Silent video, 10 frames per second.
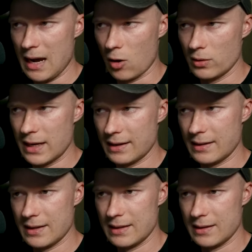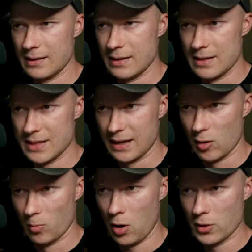now that it is a
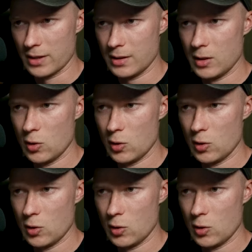component,